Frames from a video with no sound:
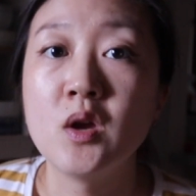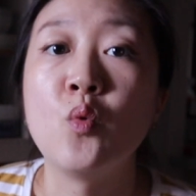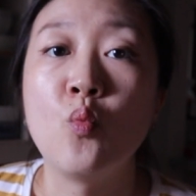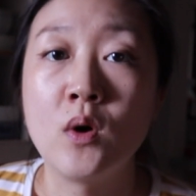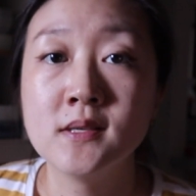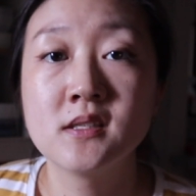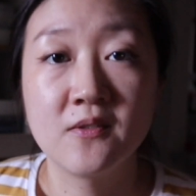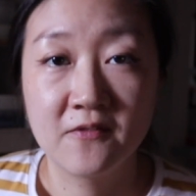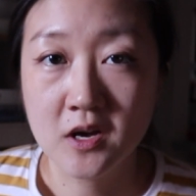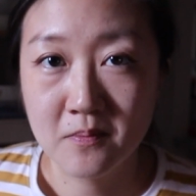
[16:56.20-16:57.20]
and once
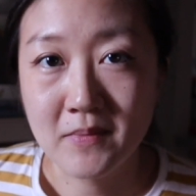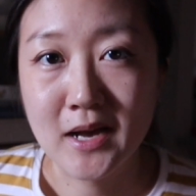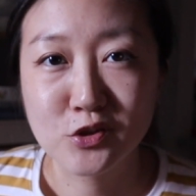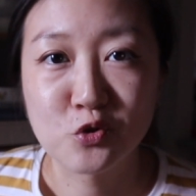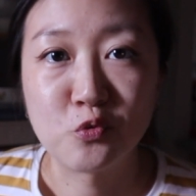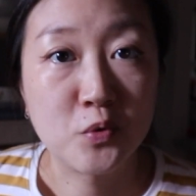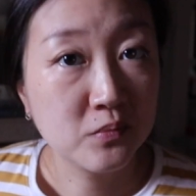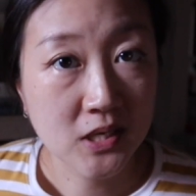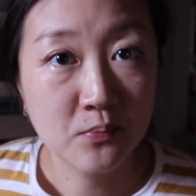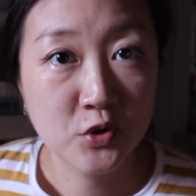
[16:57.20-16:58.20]
they've come back to room
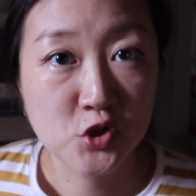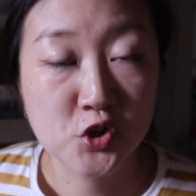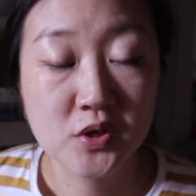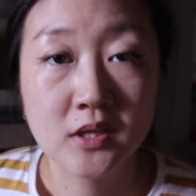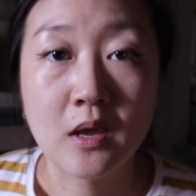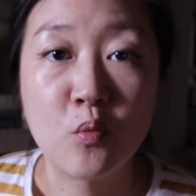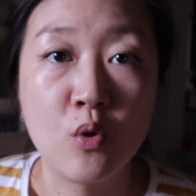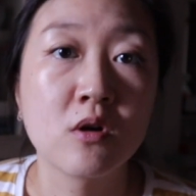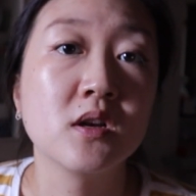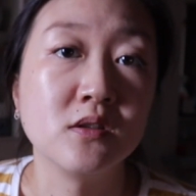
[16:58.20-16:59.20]
temperature, they
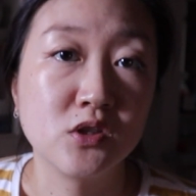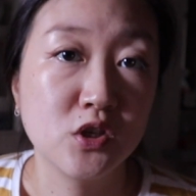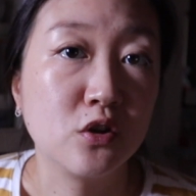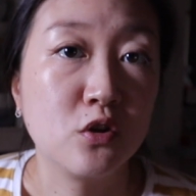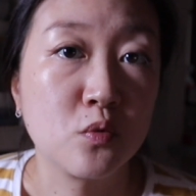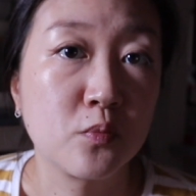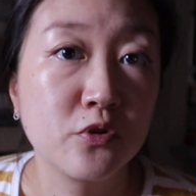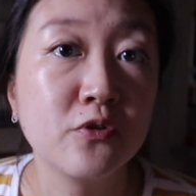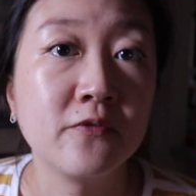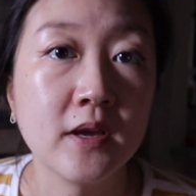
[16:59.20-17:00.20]
will continue
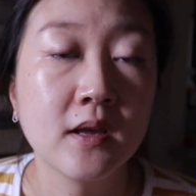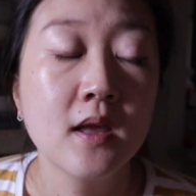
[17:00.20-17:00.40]
proofing.